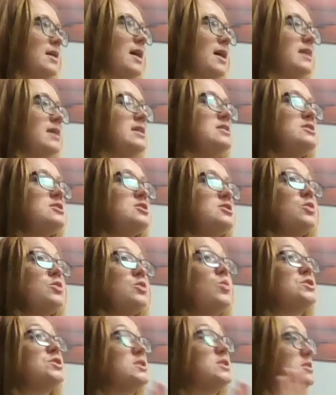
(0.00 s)
I need to
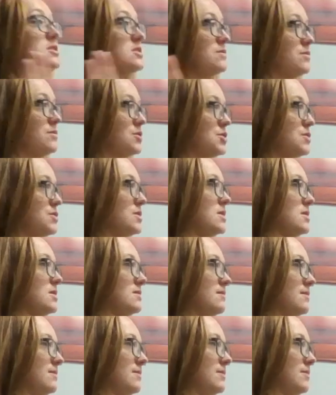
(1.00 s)
walk down a different street.
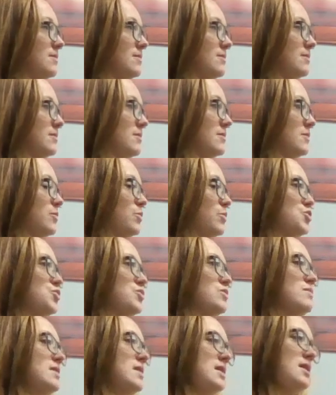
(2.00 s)
Which
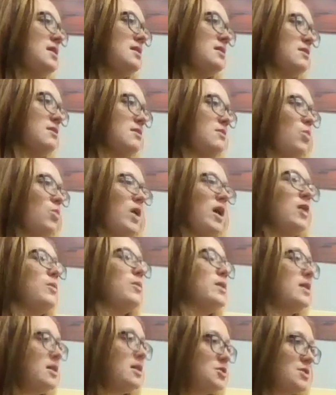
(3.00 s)
would mean, why are
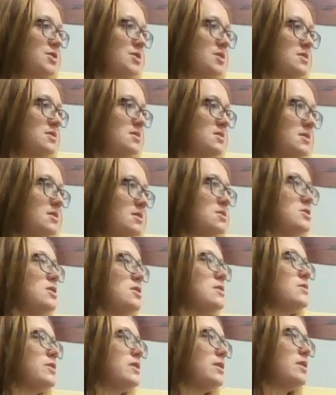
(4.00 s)
we anxious? Let's
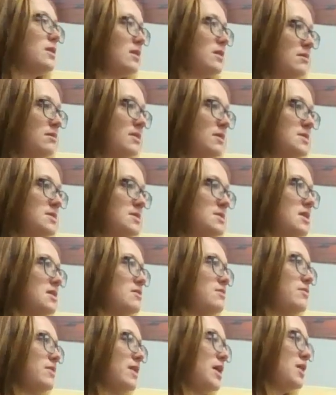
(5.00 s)
start there. Instead
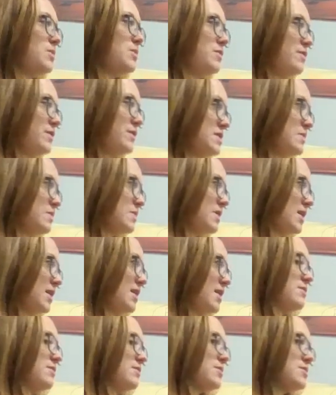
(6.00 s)
of how do we fix the
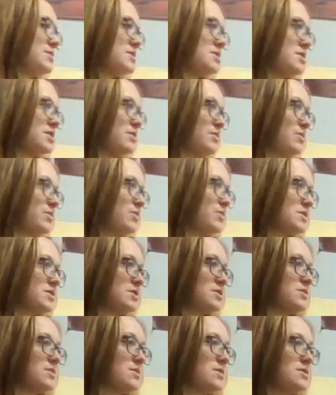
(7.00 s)
behaviors? Let's go with what's the
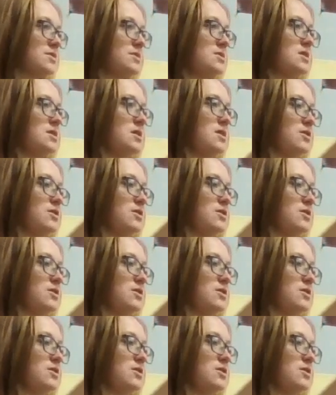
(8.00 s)
source.